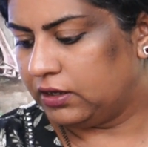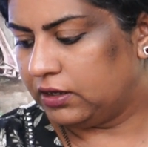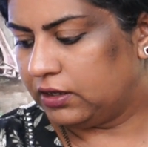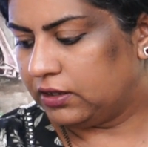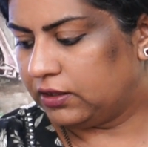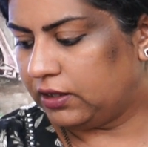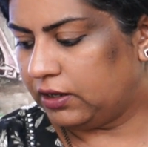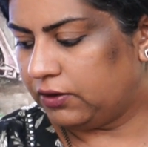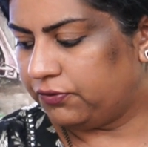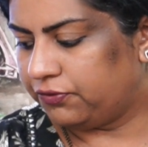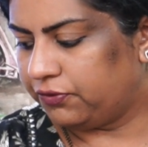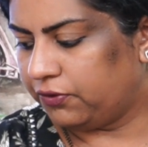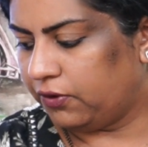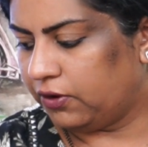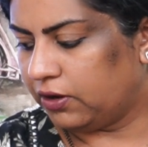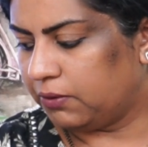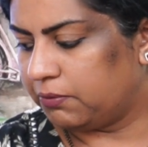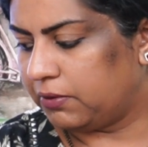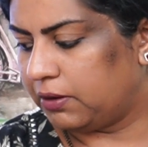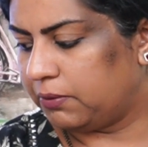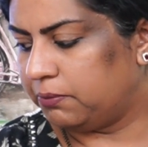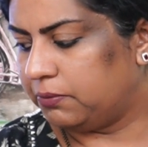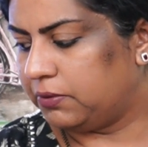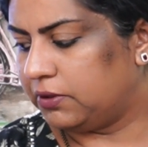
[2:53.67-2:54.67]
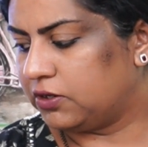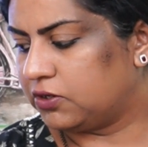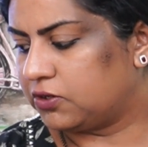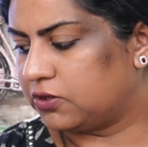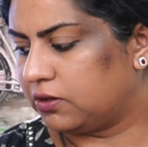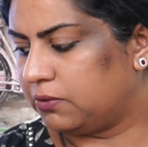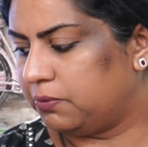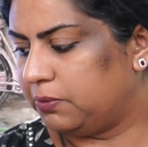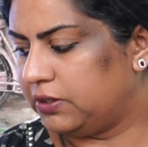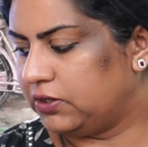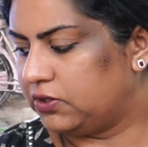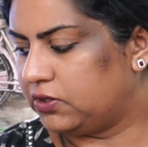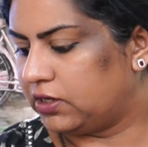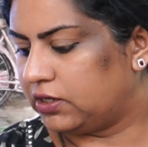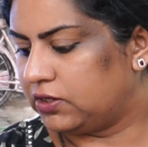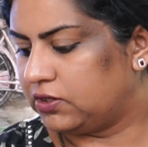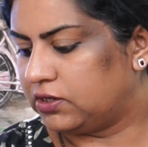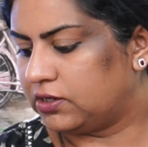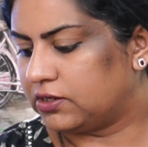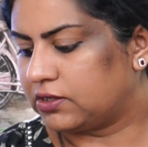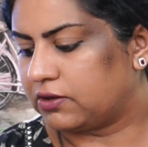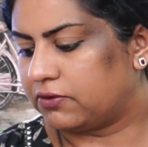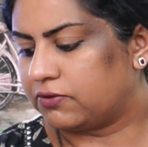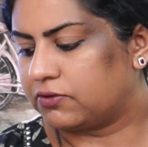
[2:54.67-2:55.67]
Then 4 members should be
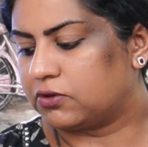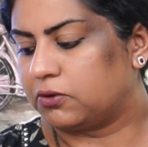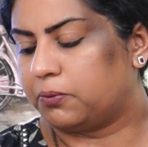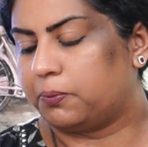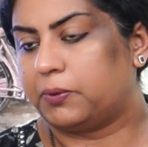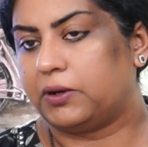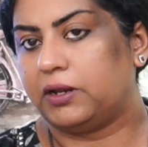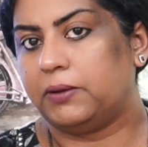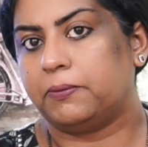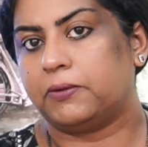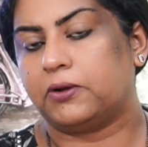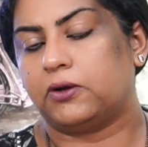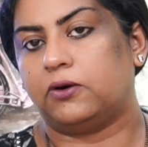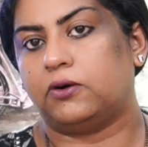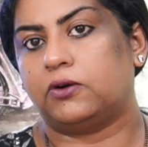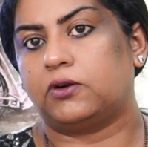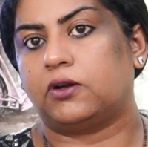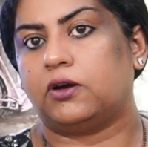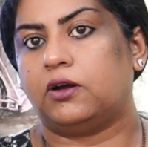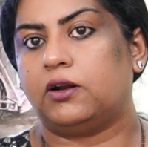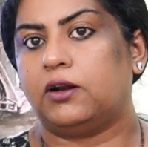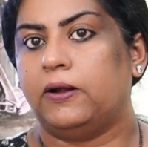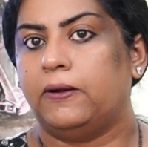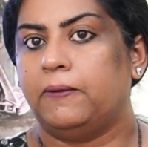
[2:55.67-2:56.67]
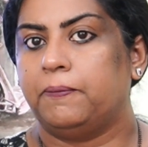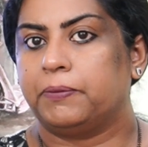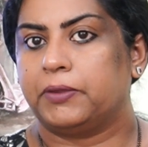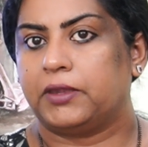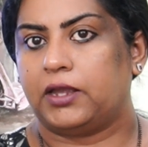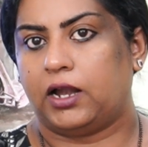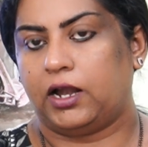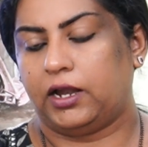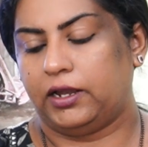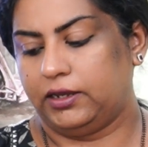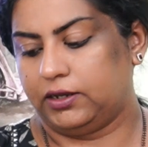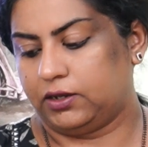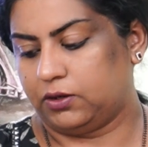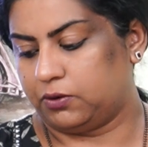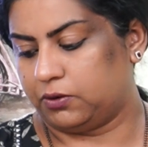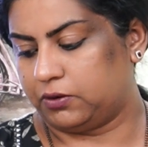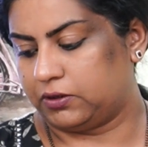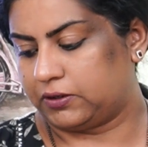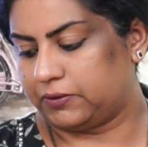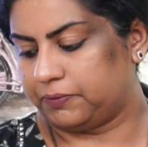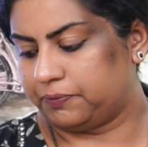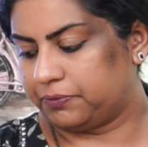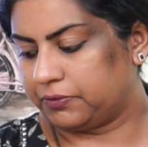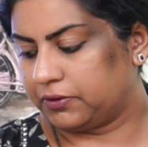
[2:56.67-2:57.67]
judges of Supreme Court or High
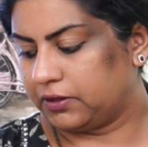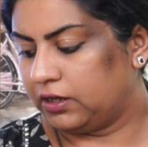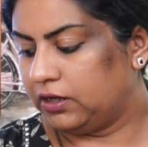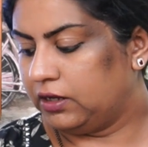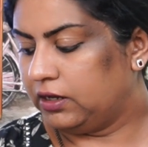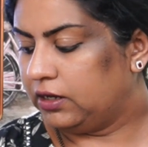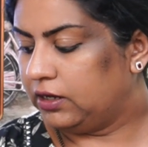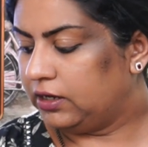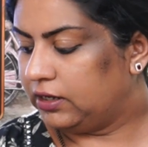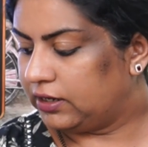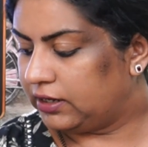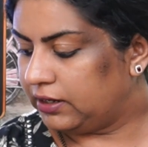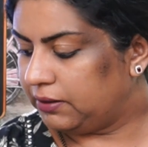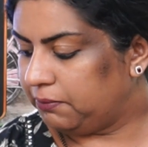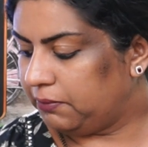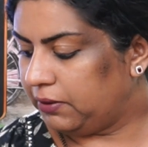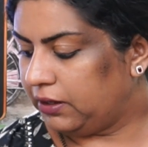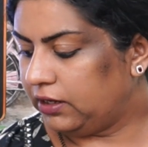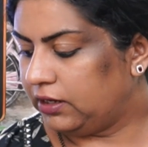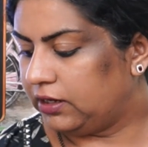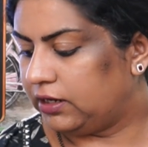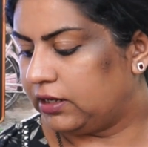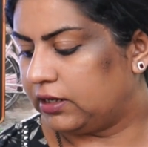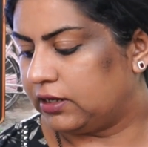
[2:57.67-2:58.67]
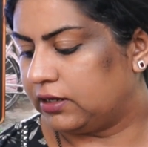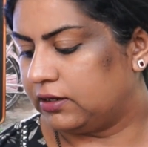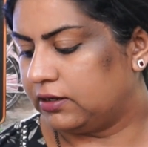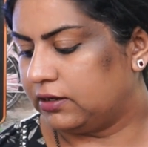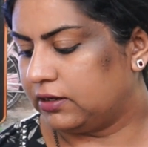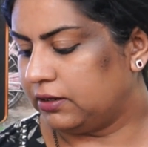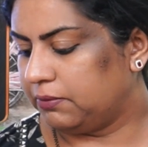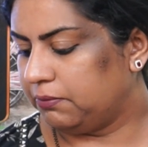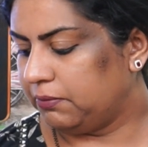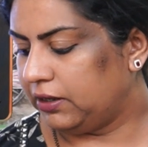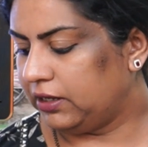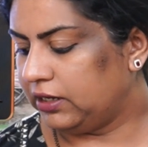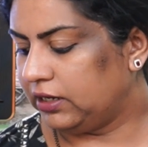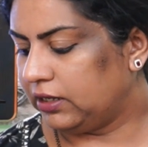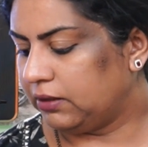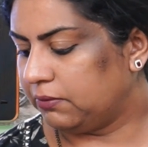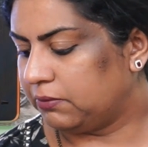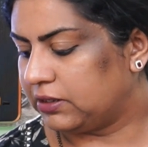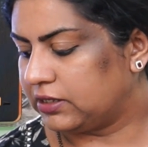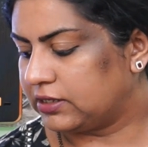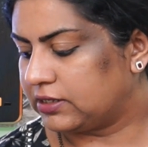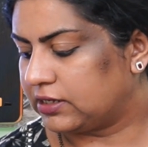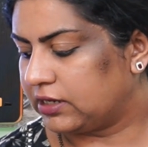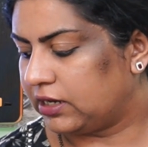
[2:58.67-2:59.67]
Court. Remaining
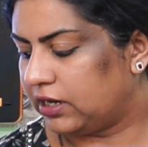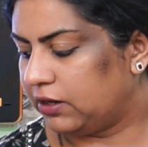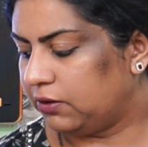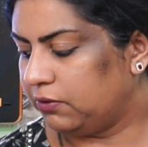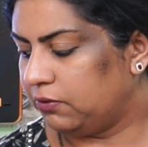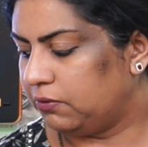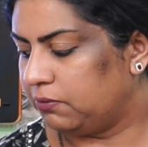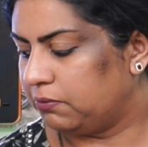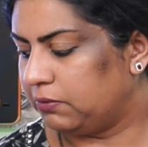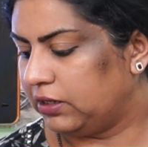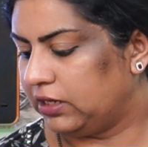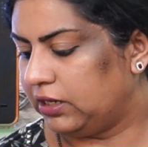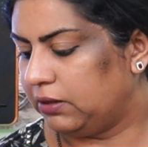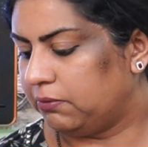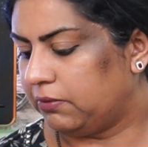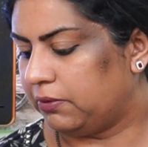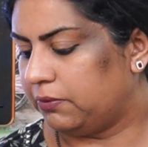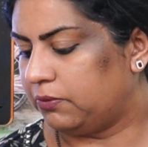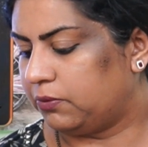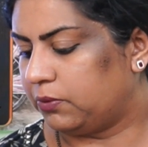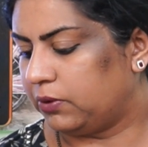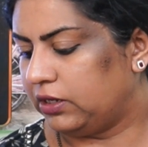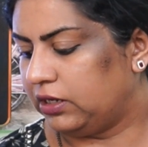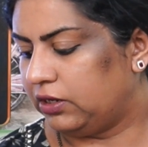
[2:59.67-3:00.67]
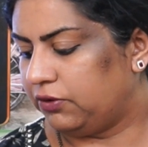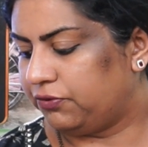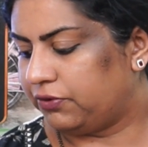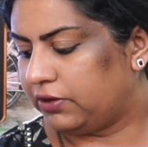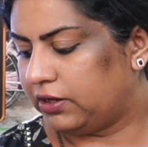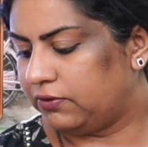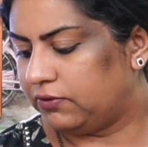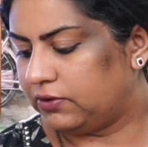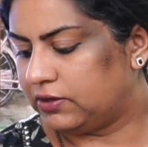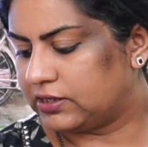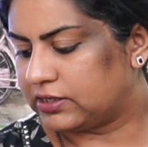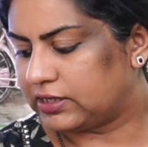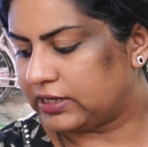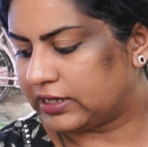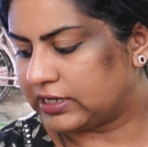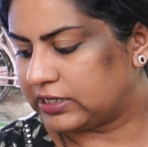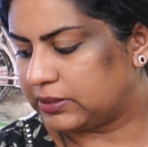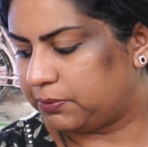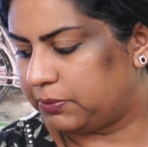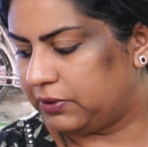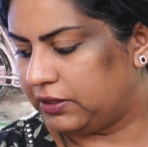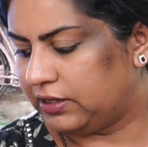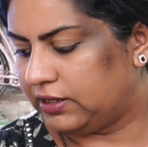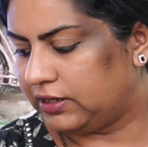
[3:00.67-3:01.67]
must have minimum 25 years
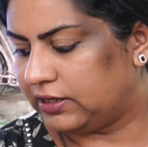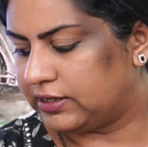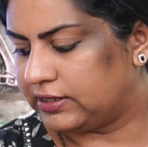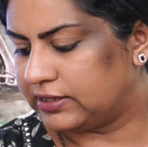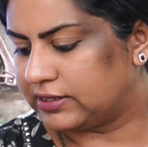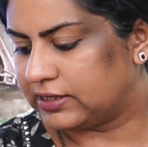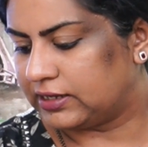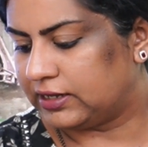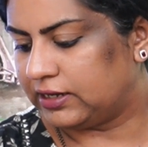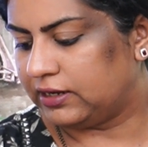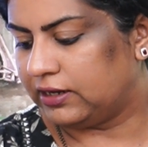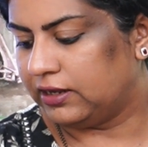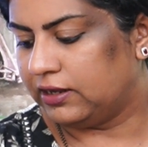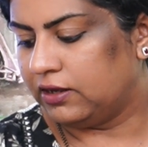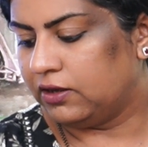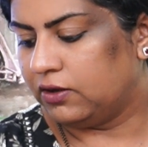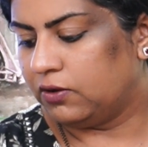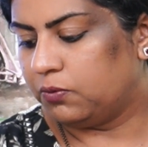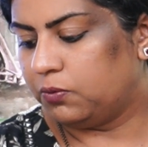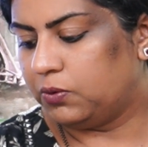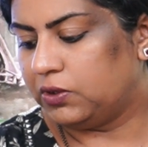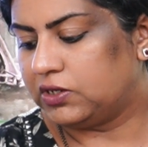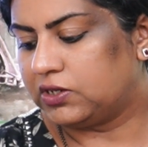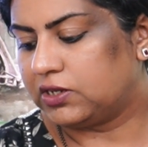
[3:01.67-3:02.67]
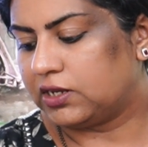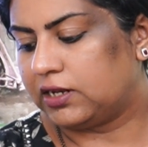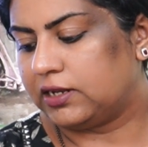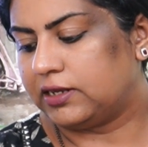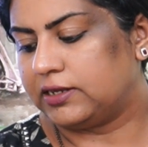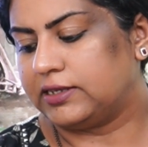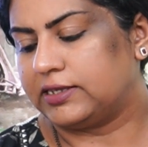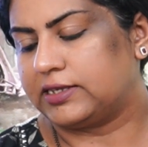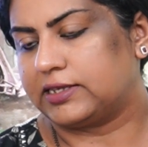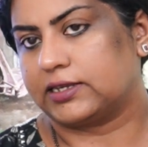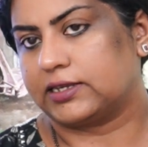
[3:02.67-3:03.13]
experience in Vigilance